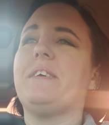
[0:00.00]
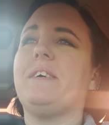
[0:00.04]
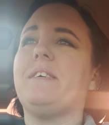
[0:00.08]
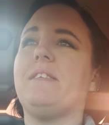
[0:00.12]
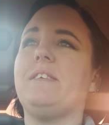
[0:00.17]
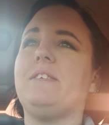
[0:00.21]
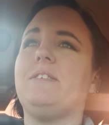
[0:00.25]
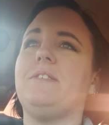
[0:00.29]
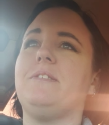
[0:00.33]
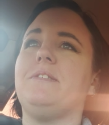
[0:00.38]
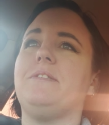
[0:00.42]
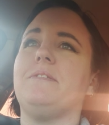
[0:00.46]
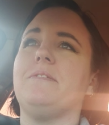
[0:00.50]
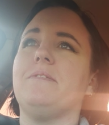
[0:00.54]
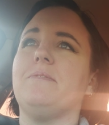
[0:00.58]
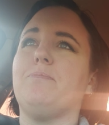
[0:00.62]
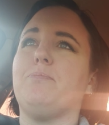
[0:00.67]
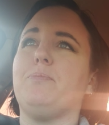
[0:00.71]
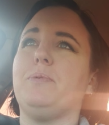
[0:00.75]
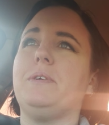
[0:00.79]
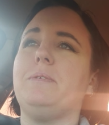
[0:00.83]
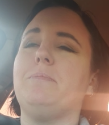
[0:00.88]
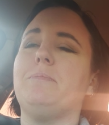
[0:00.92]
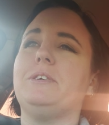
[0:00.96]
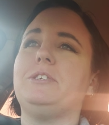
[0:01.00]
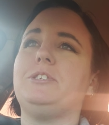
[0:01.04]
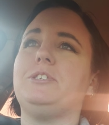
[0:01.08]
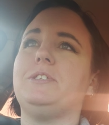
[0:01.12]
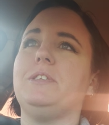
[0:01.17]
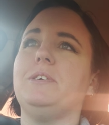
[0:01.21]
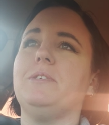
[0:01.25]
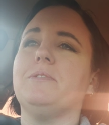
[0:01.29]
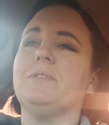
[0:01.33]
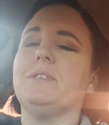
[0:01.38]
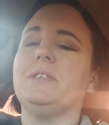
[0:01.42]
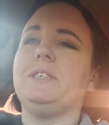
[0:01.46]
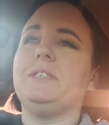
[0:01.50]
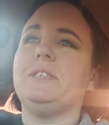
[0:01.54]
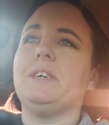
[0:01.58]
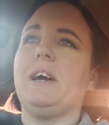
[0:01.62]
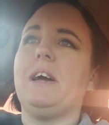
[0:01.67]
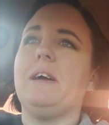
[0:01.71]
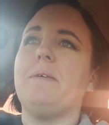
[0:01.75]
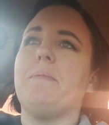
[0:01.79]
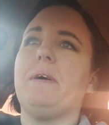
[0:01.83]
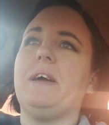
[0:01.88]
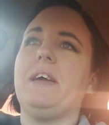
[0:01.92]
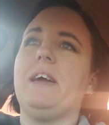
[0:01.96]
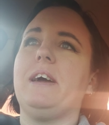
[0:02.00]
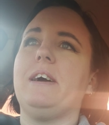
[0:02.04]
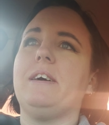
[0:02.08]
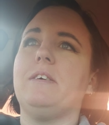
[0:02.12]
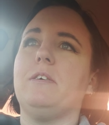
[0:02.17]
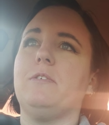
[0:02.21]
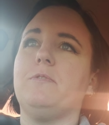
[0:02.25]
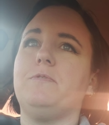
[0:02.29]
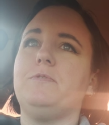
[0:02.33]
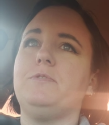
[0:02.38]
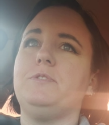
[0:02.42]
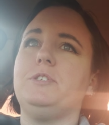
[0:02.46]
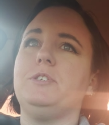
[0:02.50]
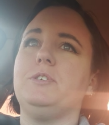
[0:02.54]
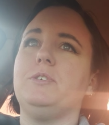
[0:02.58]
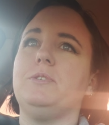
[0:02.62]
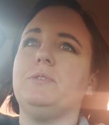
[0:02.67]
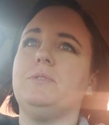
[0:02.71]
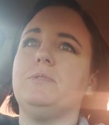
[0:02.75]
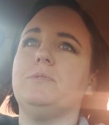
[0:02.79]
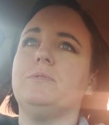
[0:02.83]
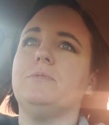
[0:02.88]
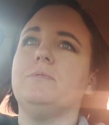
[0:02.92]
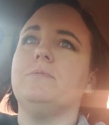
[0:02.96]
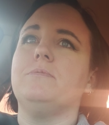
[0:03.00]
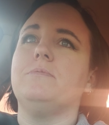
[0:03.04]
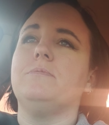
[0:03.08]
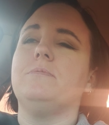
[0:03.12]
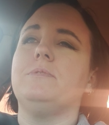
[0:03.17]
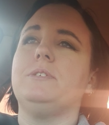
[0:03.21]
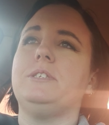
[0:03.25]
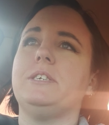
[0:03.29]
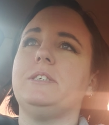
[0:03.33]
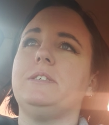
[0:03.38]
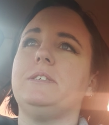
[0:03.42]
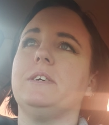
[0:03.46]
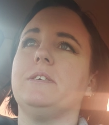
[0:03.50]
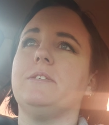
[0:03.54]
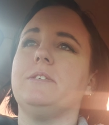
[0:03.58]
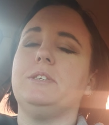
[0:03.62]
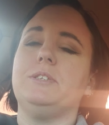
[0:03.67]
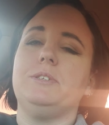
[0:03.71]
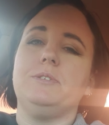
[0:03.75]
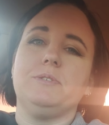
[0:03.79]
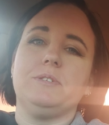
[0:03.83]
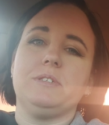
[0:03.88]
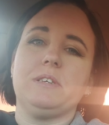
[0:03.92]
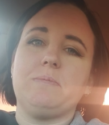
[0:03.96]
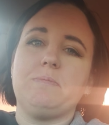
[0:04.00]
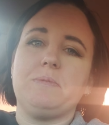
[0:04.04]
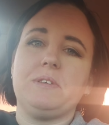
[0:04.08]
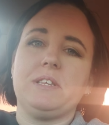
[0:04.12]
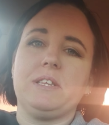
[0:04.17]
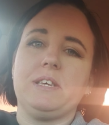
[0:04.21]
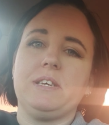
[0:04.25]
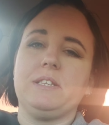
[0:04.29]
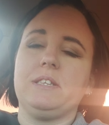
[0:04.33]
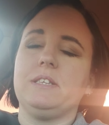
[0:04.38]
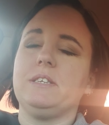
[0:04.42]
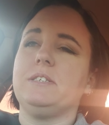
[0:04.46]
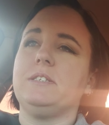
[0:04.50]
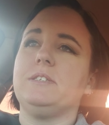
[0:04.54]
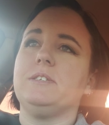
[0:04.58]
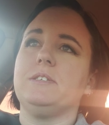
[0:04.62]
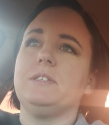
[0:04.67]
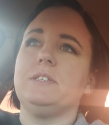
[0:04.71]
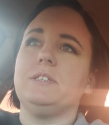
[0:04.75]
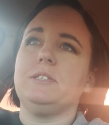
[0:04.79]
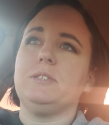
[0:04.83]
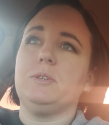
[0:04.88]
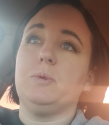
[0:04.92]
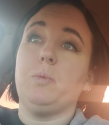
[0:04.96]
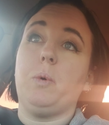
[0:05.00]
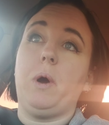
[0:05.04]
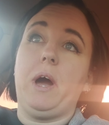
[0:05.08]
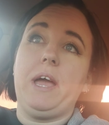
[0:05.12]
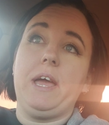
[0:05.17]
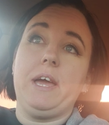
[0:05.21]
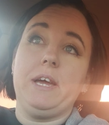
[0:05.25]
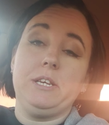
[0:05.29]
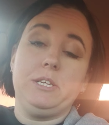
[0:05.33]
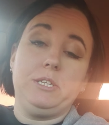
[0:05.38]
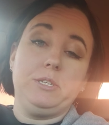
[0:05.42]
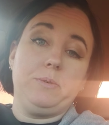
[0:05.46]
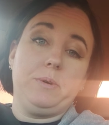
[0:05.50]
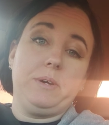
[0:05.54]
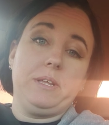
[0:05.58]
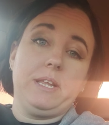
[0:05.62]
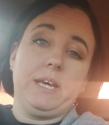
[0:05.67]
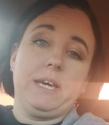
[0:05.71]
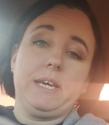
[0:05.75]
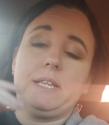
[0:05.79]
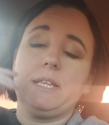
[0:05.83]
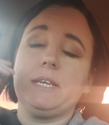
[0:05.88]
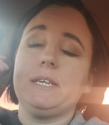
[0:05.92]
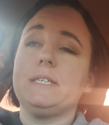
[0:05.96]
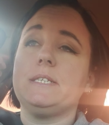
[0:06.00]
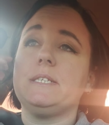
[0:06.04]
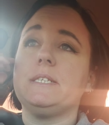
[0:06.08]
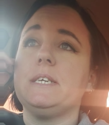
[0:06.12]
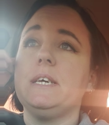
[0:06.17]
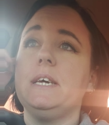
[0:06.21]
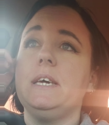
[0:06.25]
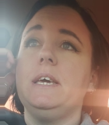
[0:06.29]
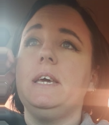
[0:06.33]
This is pretty much the only time I have to sit down and do something like this, so this is why I do it like this.